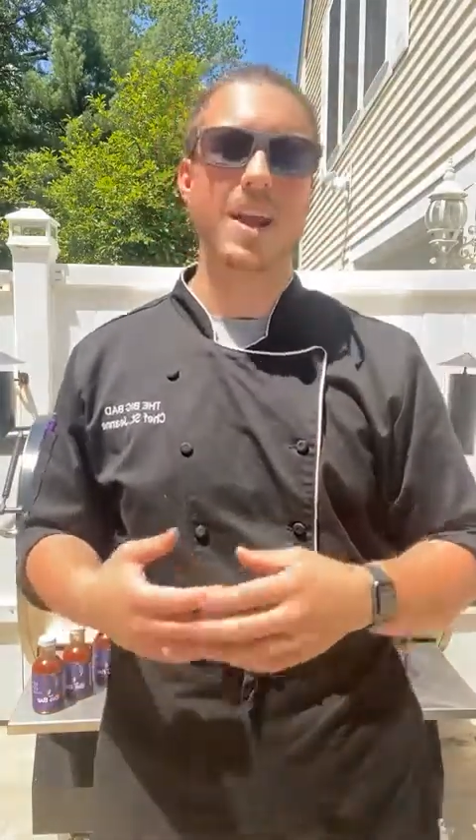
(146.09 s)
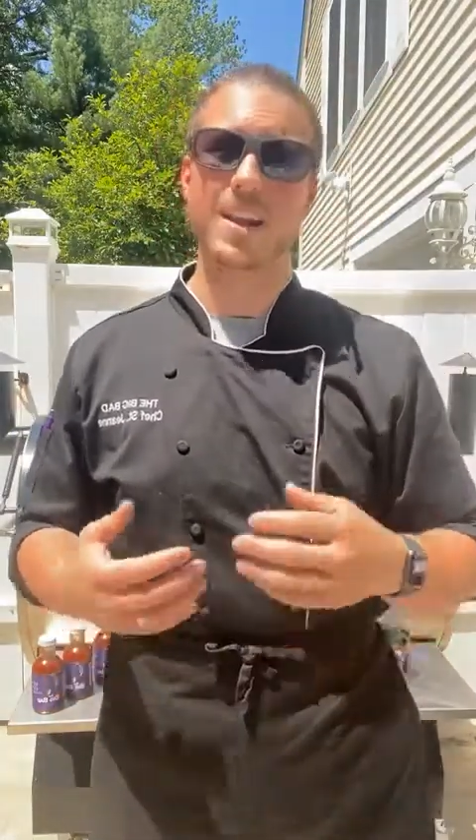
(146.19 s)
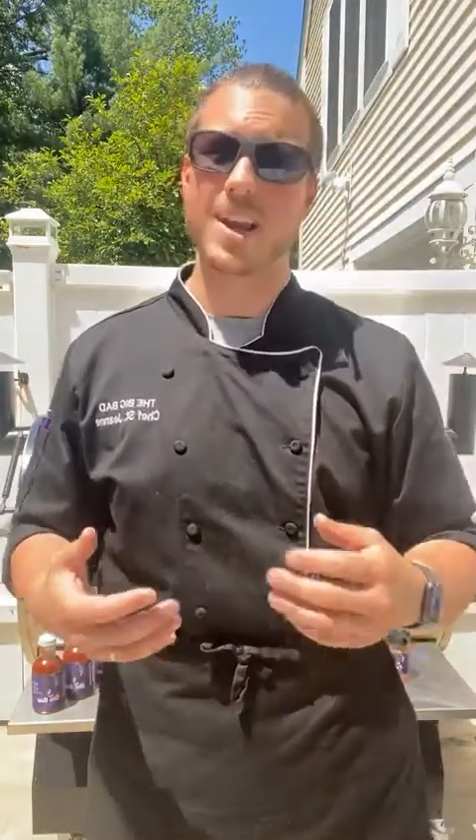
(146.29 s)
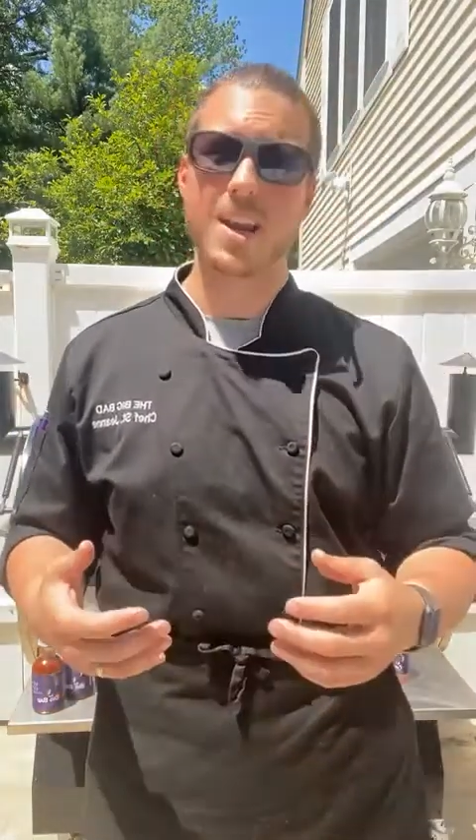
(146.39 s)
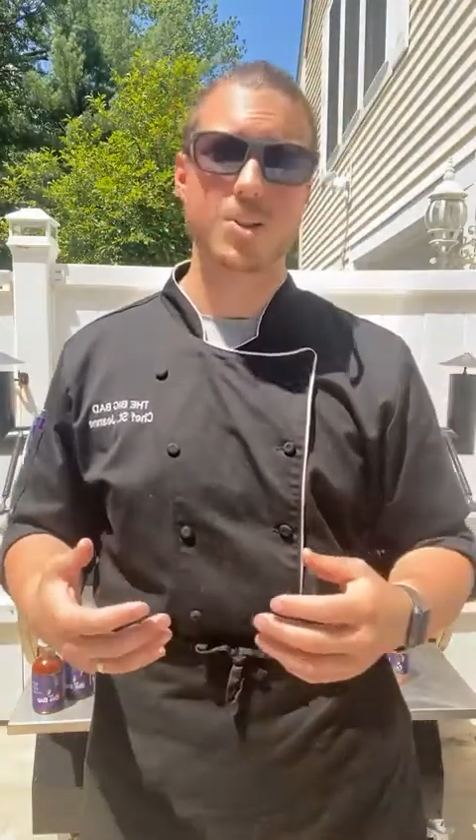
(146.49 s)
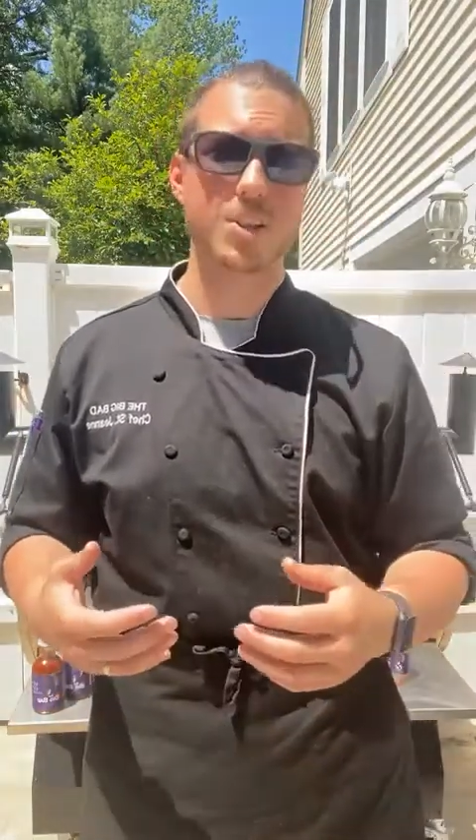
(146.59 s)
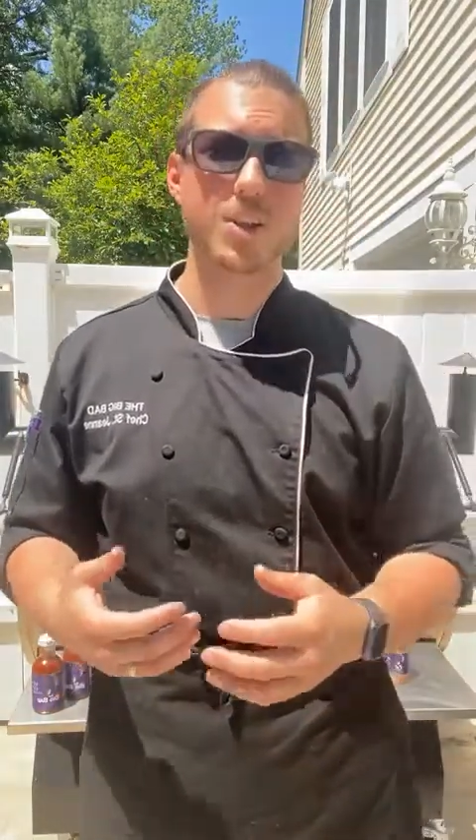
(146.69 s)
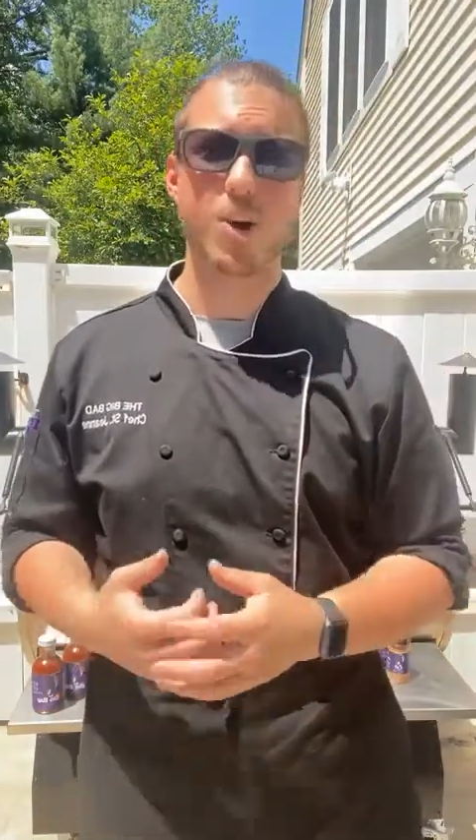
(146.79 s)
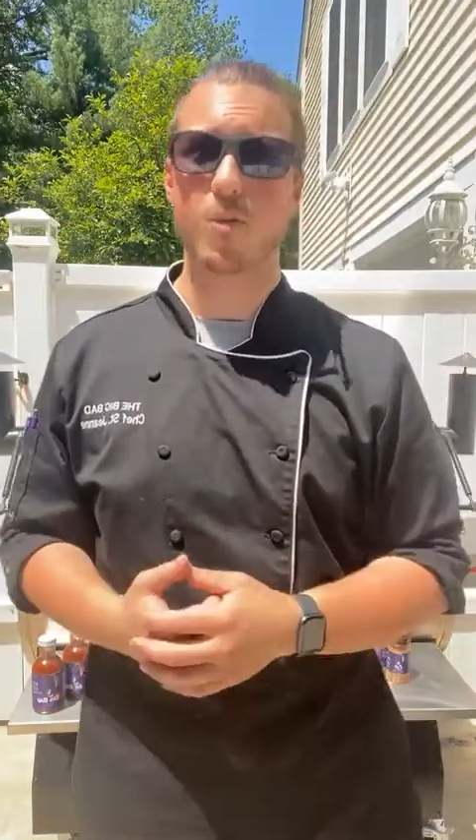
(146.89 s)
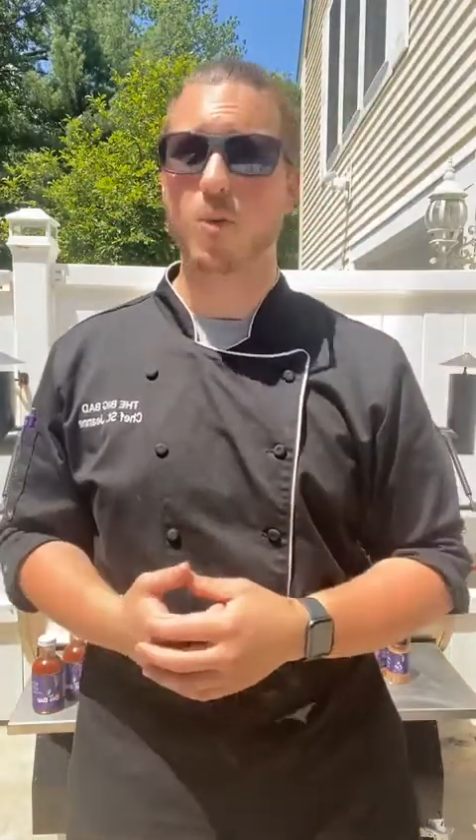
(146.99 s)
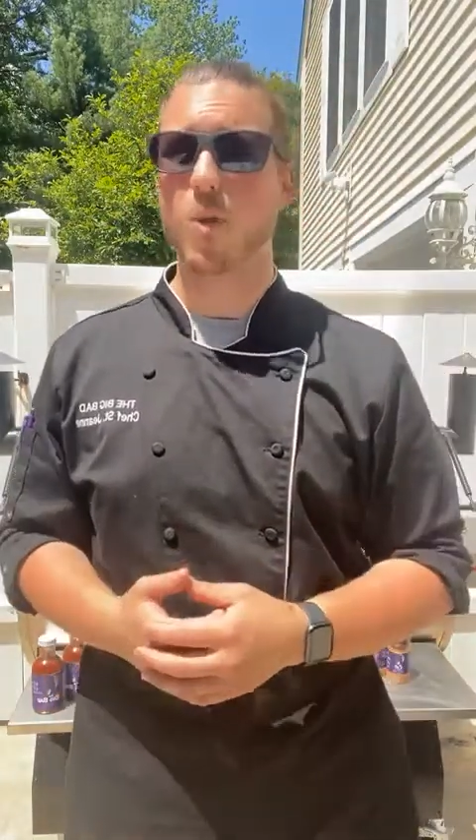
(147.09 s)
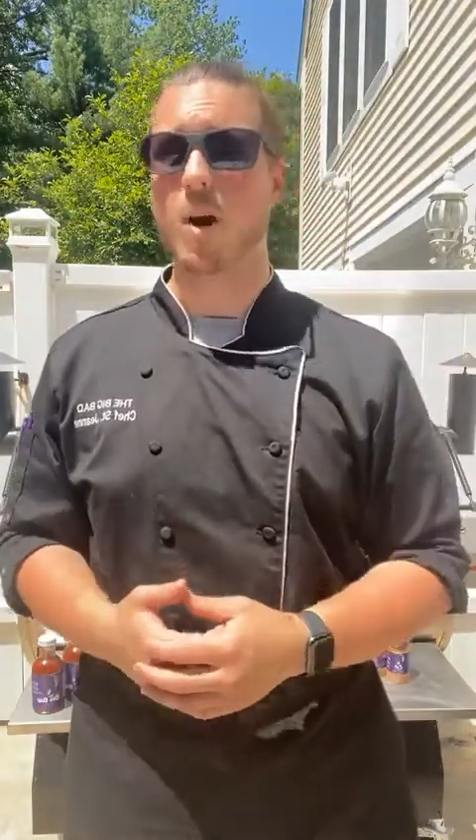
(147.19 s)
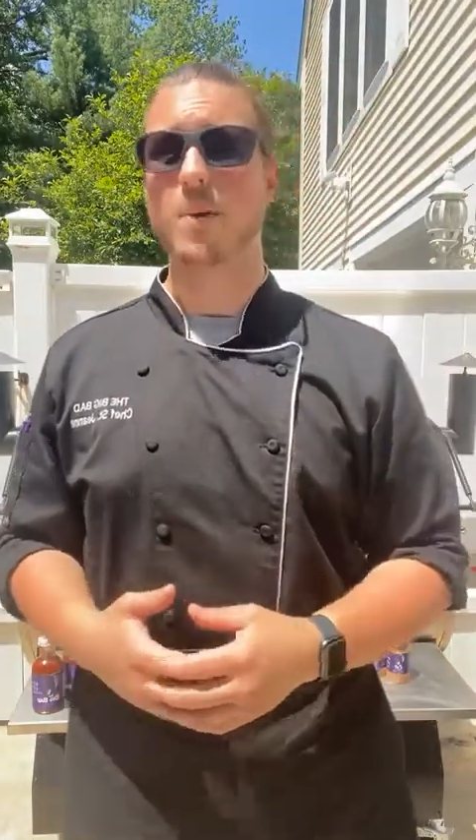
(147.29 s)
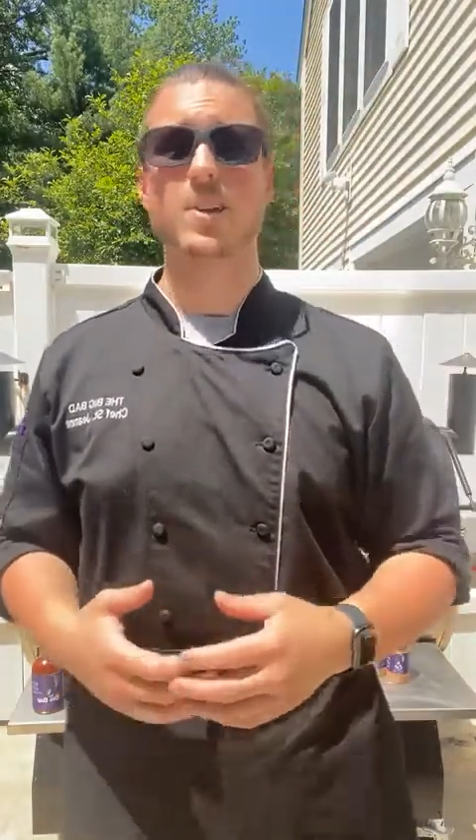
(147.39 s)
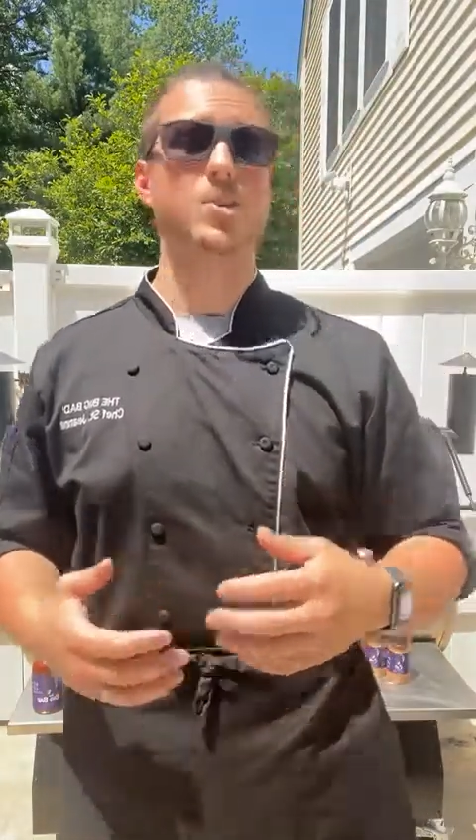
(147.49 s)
and occasionally overwhelming,